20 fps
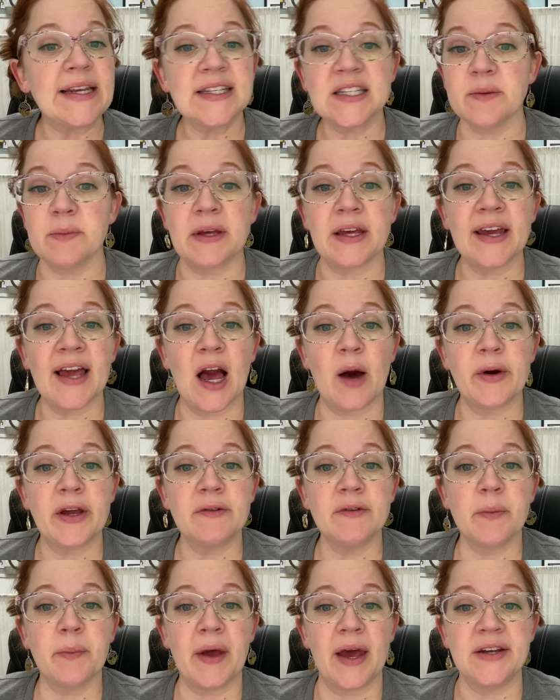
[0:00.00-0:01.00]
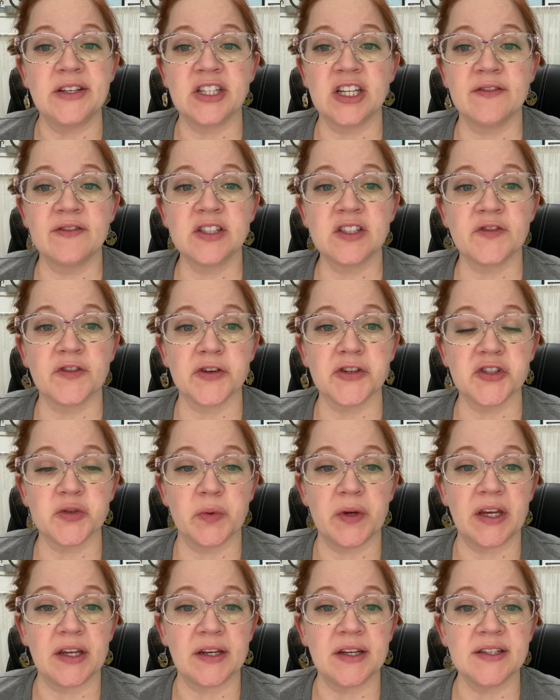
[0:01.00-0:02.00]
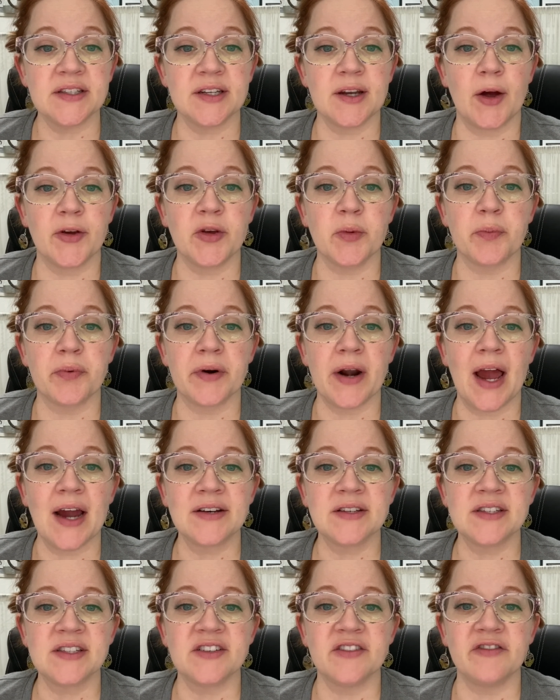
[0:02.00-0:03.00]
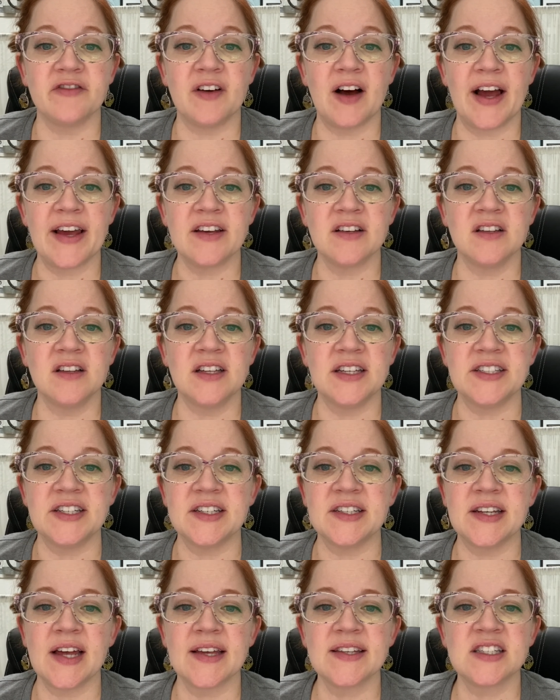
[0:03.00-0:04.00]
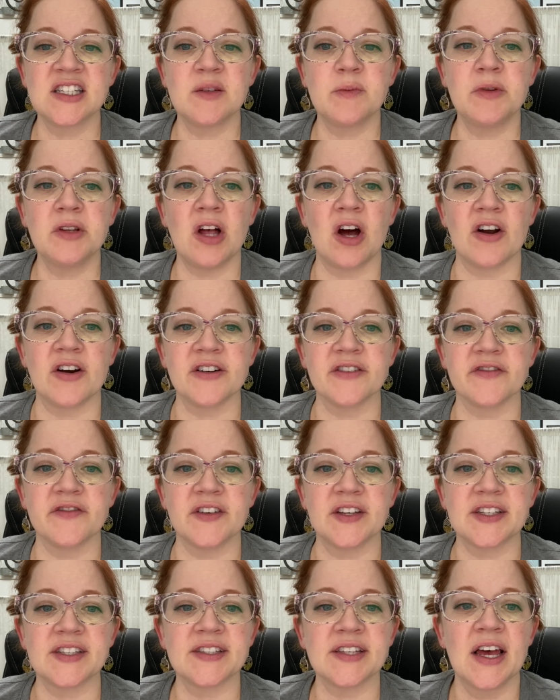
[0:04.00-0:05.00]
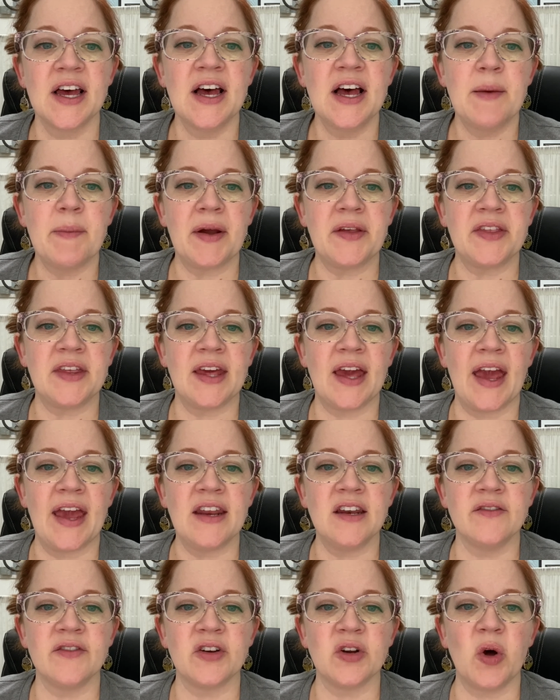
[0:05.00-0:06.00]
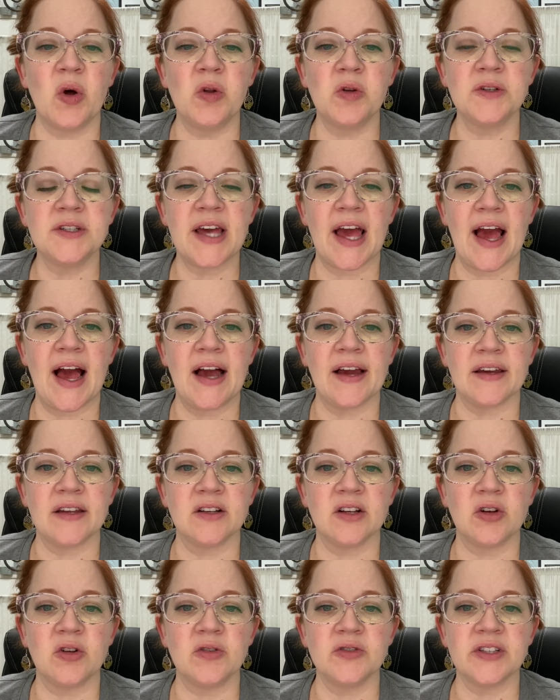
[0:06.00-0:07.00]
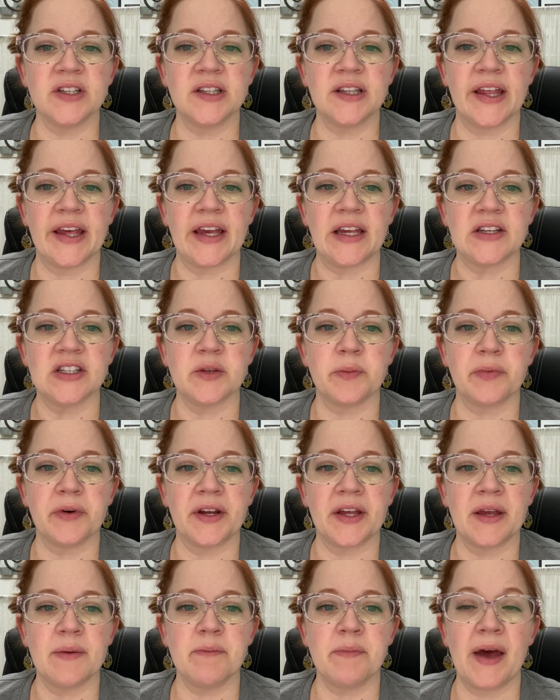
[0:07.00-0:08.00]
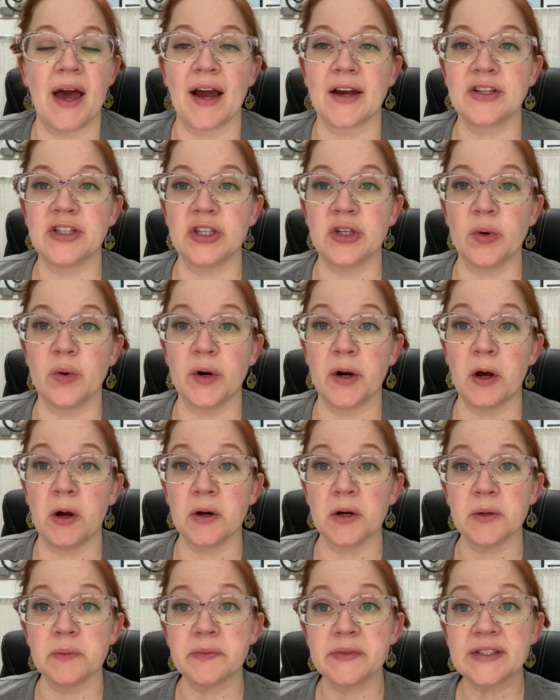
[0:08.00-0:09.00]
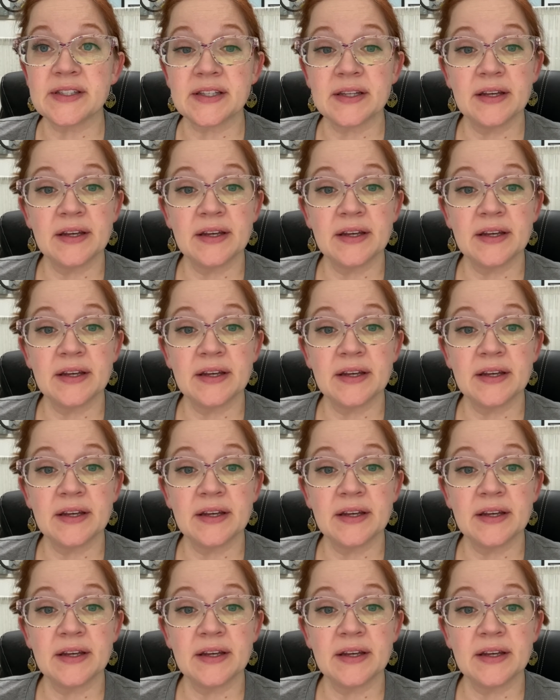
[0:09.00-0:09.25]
to me how he repented of his first weakness, and how you practiced a vile, a detestable artifice by the aid of an old hag in Golden Lane to bring him back to your arms."